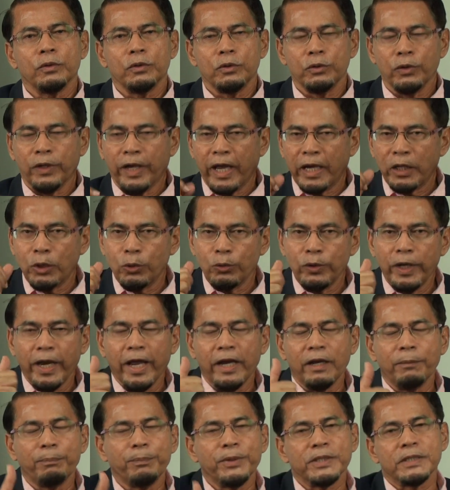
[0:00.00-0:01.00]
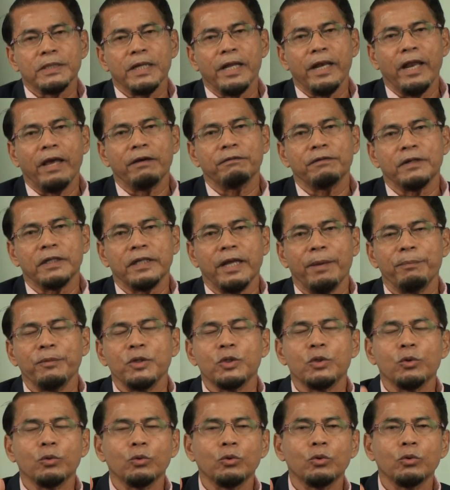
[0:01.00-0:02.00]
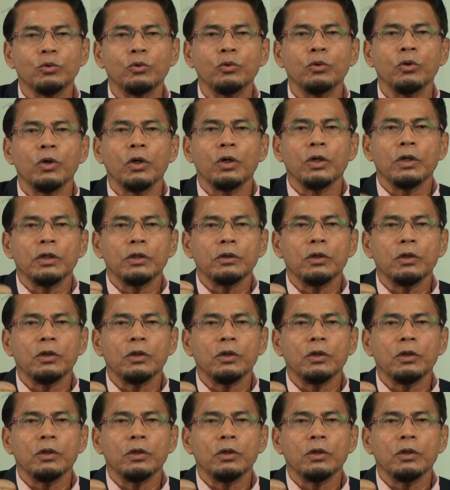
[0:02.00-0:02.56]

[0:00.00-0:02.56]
You can do it at a personal level. That means you do